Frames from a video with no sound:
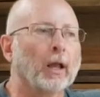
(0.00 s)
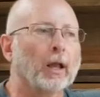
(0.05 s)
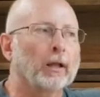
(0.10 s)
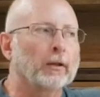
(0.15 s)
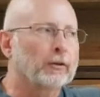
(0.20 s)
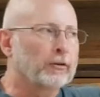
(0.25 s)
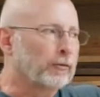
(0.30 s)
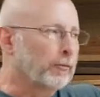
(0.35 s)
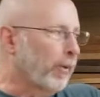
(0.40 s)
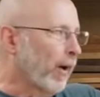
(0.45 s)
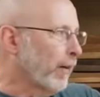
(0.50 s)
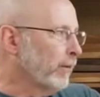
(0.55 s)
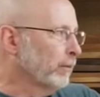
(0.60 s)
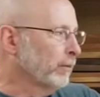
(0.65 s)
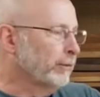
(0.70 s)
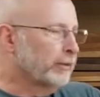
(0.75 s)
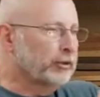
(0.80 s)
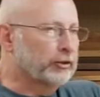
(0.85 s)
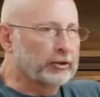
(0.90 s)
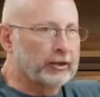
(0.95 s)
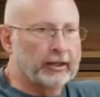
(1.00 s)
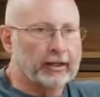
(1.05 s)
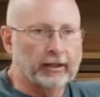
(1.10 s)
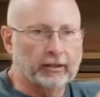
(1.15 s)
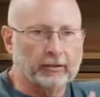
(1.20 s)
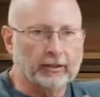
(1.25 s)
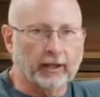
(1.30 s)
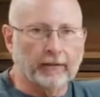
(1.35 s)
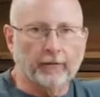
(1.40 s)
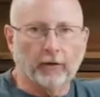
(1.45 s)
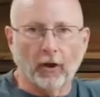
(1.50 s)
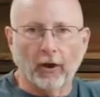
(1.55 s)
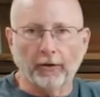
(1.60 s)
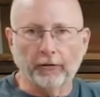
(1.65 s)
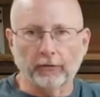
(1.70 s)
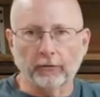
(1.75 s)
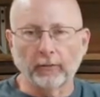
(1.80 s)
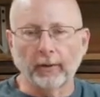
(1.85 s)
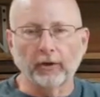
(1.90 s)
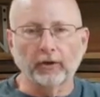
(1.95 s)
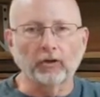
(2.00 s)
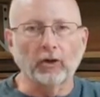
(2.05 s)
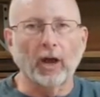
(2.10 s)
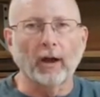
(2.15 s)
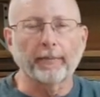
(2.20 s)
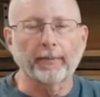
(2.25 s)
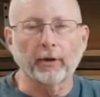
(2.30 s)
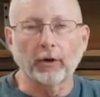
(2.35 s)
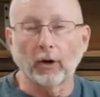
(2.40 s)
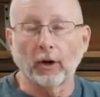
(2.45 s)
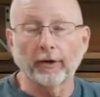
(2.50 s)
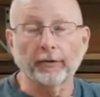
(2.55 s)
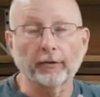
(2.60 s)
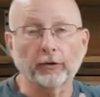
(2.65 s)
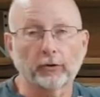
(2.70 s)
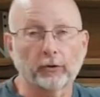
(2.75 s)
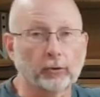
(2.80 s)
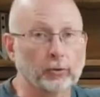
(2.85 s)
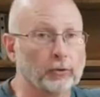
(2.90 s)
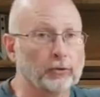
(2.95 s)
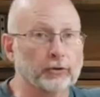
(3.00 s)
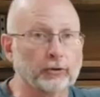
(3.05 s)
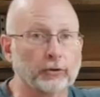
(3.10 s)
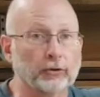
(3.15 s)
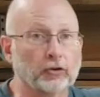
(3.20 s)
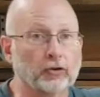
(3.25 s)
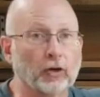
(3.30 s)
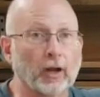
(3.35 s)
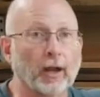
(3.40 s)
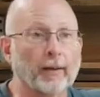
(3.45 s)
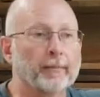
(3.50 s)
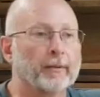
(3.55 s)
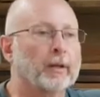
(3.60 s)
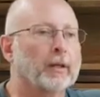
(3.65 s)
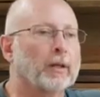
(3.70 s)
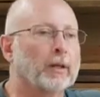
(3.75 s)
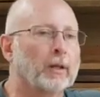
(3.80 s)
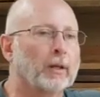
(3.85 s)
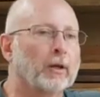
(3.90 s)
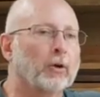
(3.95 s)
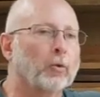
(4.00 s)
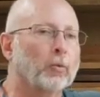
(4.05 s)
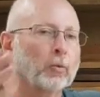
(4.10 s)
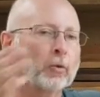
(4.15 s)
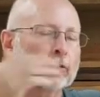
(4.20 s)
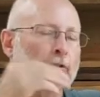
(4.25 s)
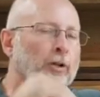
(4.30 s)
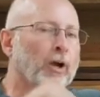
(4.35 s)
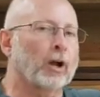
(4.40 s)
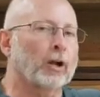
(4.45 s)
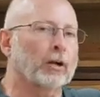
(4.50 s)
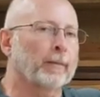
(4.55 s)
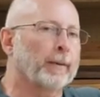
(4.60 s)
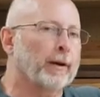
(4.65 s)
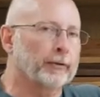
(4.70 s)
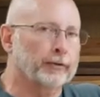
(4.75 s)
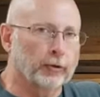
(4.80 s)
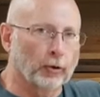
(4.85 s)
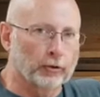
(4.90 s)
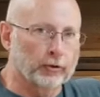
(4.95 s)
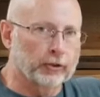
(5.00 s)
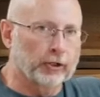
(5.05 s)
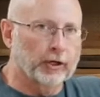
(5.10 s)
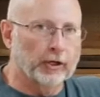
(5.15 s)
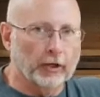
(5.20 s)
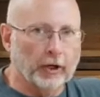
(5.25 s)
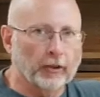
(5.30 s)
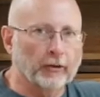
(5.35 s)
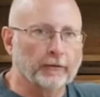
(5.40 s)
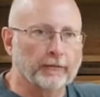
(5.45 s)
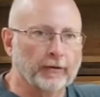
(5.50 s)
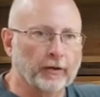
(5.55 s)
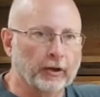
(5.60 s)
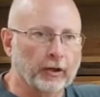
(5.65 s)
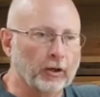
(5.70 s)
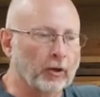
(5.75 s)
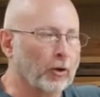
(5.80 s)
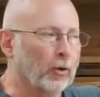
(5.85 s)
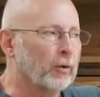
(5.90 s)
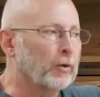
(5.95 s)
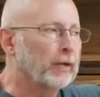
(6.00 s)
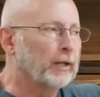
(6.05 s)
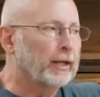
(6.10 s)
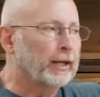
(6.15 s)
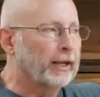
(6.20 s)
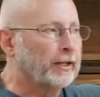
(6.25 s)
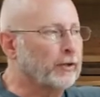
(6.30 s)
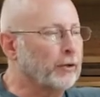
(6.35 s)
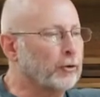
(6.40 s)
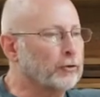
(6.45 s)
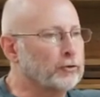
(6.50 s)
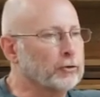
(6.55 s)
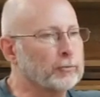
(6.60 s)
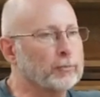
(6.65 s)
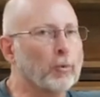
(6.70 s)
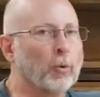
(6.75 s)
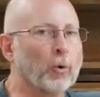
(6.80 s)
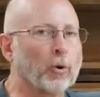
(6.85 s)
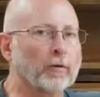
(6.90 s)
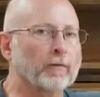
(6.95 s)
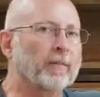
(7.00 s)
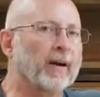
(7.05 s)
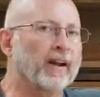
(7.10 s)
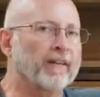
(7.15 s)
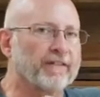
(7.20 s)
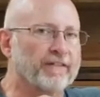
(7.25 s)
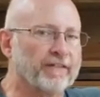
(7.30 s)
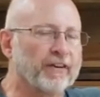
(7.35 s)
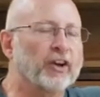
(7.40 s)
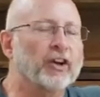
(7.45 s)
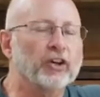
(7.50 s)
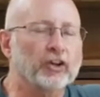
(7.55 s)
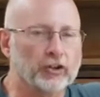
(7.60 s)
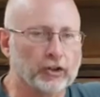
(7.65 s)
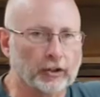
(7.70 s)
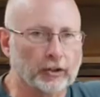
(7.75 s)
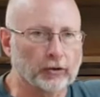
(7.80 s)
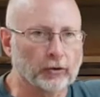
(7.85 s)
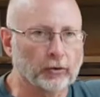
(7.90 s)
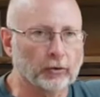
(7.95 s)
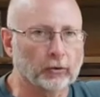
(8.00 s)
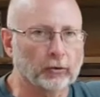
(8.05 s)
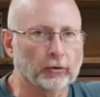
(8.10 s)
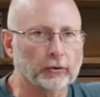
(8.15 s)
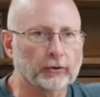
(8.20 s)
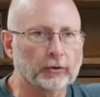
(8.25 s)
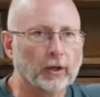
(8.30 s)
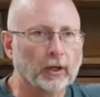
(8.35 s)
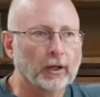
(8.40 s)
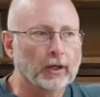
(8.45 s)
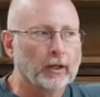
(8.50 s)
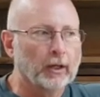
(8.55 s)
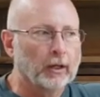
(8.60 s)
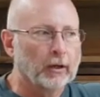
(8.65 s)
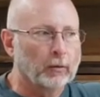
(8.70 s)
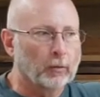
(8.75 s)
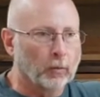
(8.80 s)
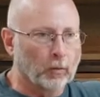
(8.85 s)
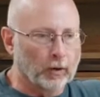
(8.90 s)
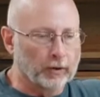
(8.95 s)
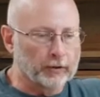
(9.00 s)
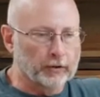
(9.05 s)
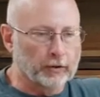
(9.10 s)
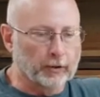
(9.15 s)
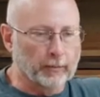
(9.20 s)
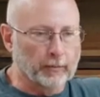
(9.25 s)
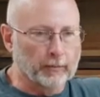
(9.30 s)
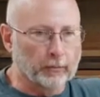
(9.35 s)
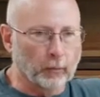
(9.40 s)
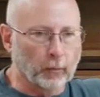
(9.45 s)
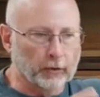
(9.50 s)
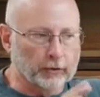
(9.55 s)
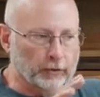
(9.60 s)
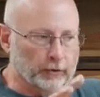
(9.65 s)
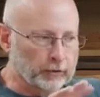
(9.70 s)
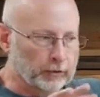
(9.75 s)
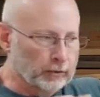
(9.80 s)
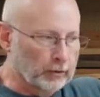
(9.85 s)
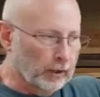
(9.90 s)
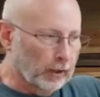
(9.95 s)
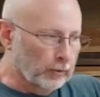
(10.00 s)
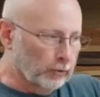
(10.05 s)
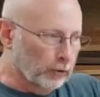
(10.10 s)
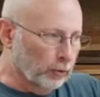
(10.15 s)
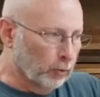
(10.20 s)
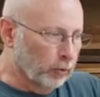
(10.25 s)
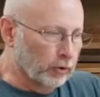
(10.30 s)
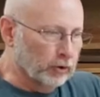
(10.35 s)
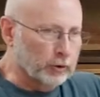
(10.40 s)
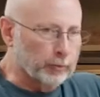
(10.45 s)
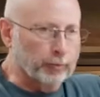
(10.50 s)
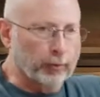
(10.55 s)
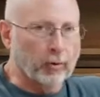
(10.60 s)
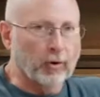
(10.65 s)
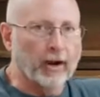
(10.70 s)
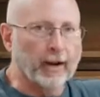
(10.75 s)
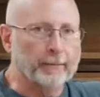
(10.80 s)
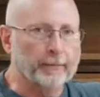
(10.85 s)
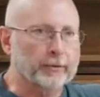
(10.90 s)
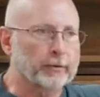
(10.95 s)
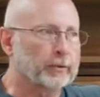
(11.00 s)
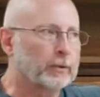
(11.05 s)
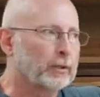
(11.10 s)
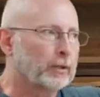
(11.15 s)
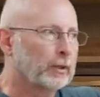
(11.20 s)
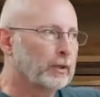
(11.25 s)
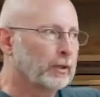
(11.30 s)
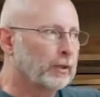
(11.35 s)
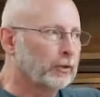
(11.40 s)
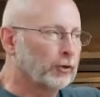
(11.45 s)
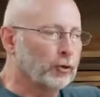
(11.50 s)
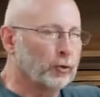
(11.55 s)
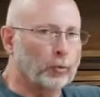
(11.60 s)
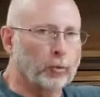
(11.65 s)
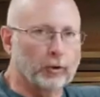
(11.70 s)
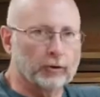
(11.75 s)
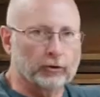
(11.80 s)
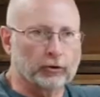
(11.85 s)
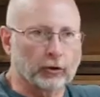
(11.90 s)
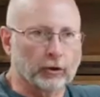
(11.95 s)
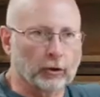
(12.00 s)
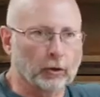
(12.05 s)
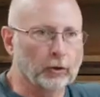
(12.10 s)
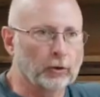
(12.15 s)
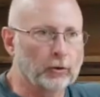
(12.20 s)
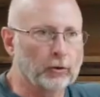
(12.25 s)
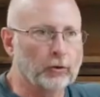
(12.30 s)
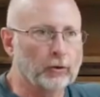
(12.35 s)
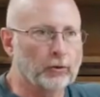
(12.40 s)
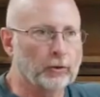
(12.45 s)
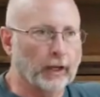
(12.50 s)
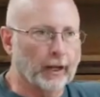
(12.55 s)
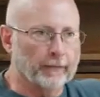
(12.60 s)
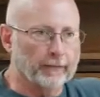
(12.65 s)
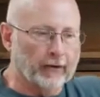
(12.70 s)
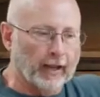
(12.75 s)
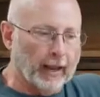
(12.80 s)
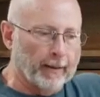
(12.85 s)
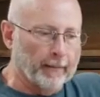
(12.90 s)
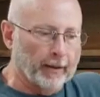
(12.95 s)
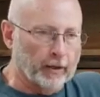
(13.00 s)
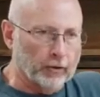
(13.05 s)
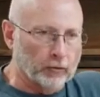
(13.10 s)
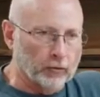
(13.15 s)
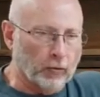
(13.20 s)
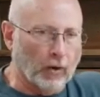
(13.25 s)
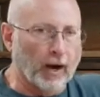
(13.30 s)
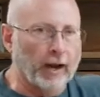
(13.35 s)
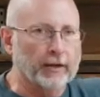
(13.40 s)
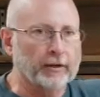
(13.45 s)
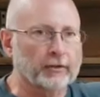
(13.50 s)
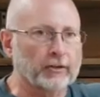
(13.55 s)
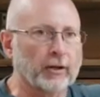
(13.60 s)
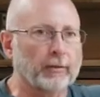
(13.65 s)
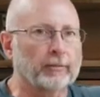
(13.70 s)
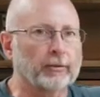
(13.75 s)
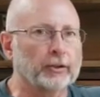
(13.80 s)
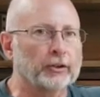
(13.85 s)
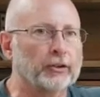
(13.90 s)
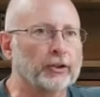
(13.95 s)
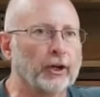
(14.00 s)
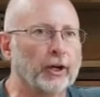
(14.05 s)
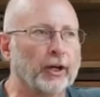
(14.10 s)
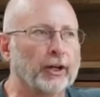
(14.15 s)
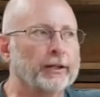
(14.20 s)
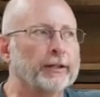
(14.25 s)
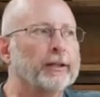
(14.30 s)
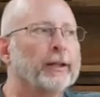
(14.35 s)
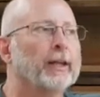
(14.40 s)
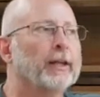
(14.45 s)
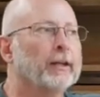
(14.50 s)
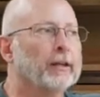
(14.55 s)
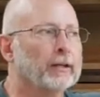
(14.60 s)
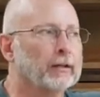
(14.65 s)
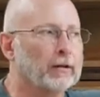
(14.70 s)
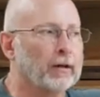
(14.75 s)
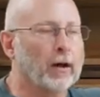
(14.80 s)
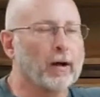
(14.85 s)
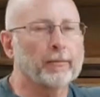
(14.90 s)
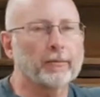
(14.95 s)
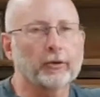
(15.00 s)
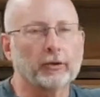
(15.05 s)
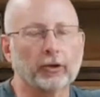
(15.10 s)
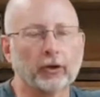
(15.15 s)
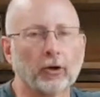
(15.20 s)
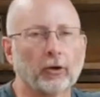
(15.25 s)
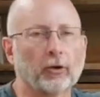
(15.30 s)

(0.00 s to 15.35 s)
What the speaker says: You've probably seen, as I've gone through my shop here, other tools in the shop. We'll talk about those in another video, and those are more of my finishing tools. Once the wood's prepped, the wood's glued, I've got my dry assembly done, now I'm going to go